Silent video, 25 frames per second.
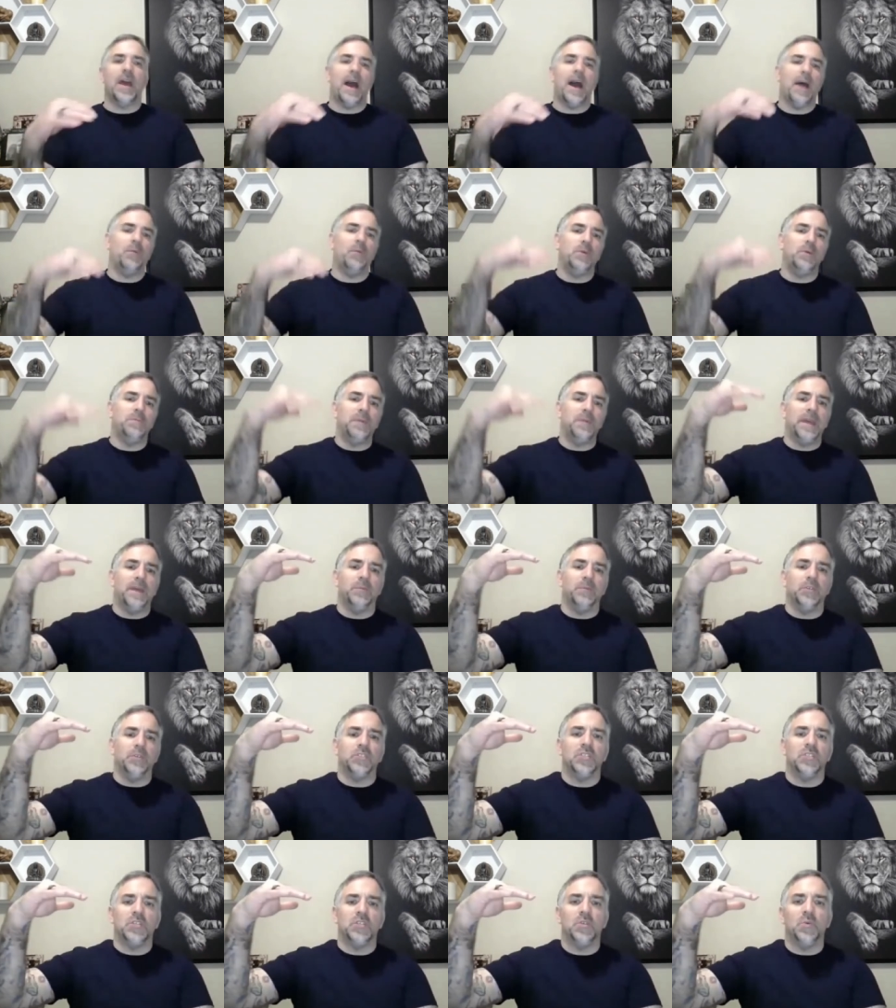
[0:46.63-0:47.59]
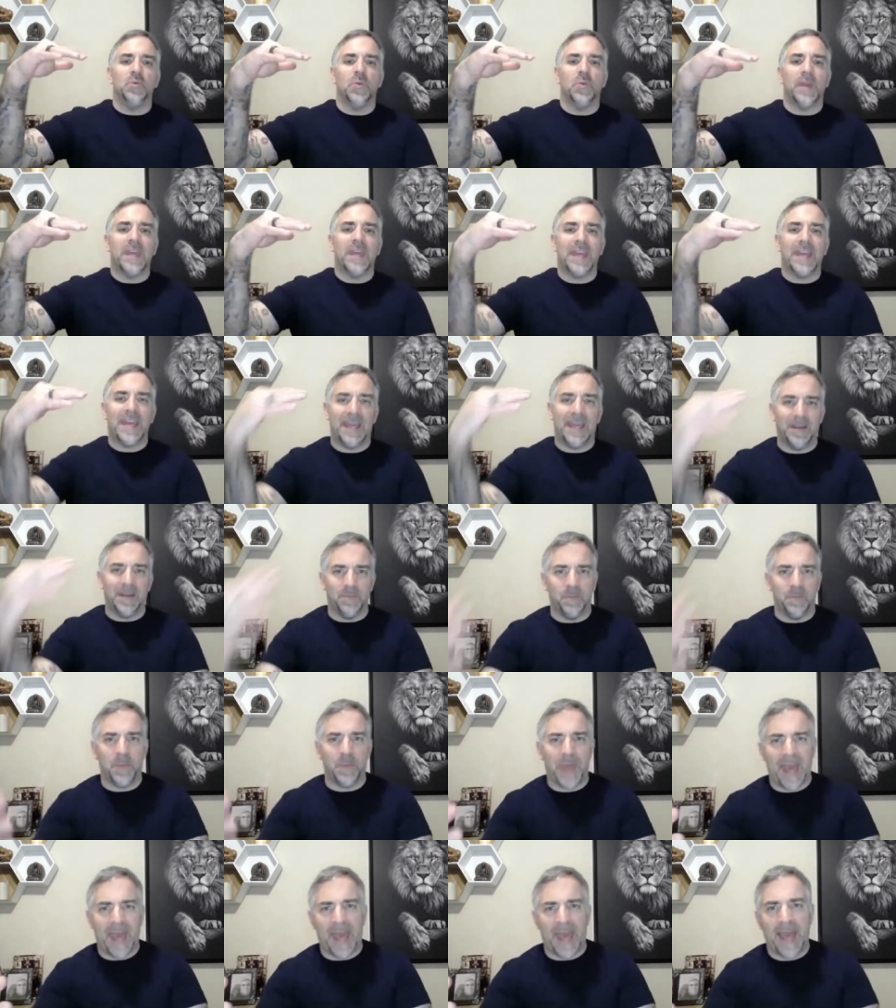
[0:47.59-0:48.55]
I would be able to
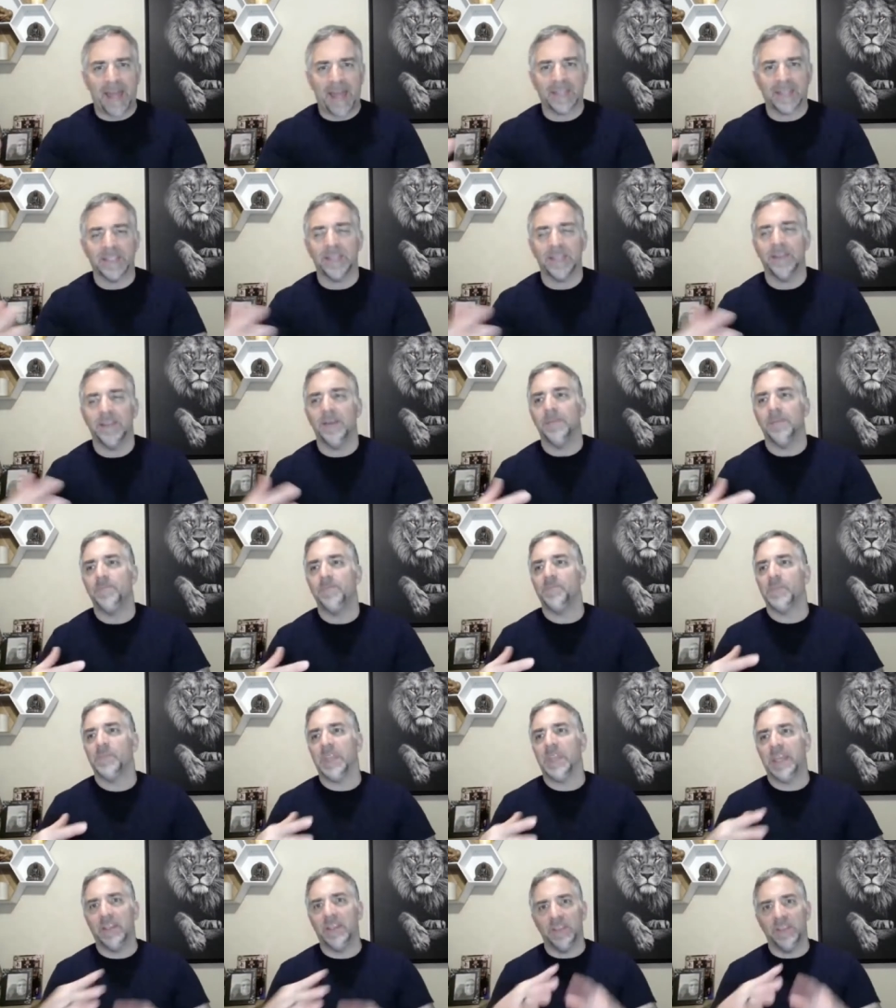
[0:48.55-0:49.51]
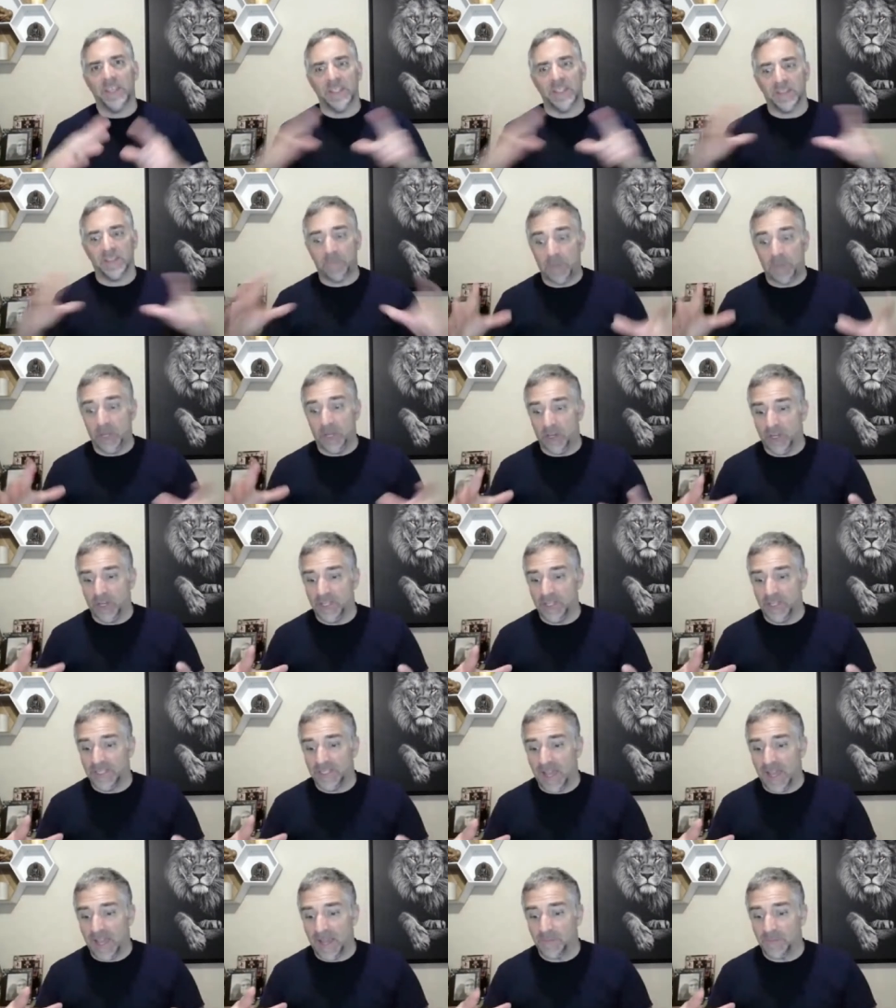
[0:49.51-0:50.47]
impact in this period
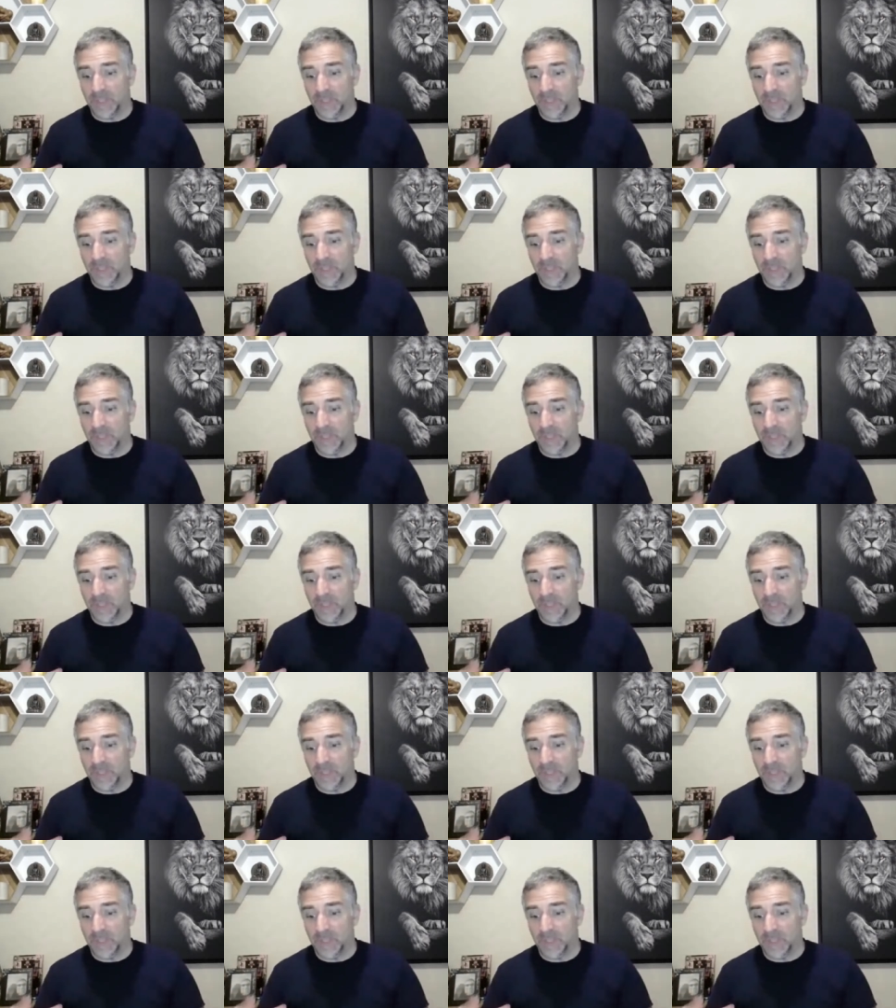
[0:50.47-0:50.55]
of time.